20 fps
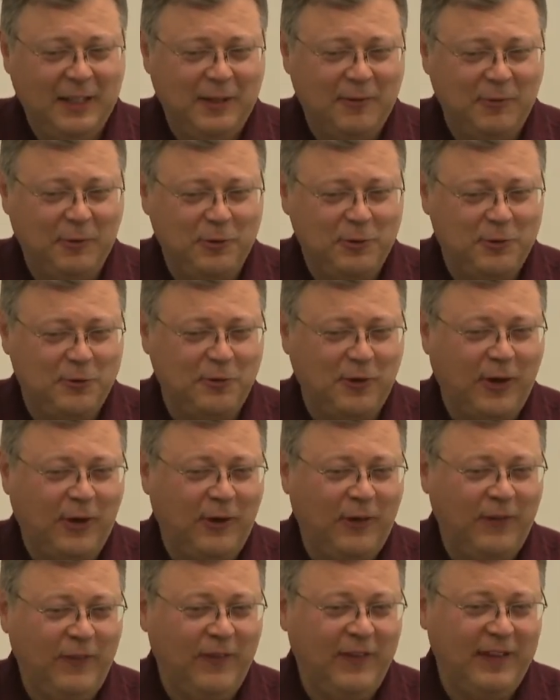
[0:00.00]
was
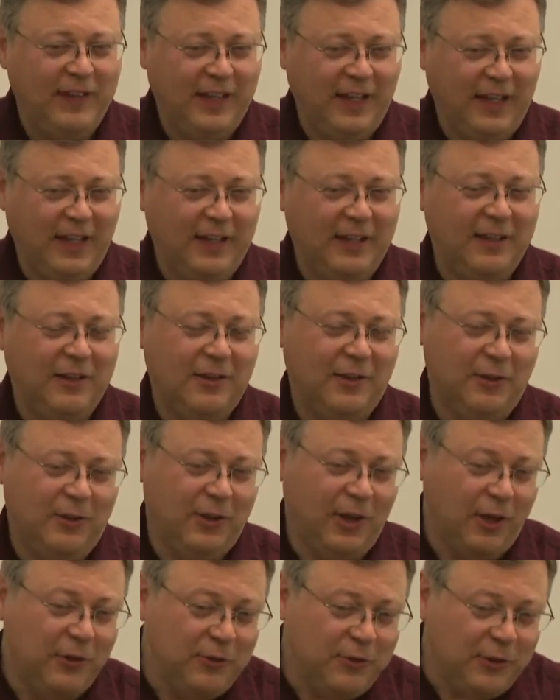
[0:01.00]
found in
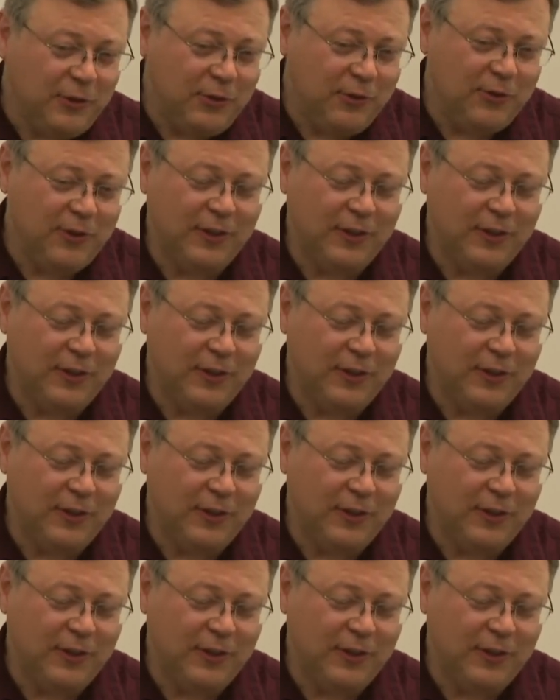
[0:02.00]
Knossos,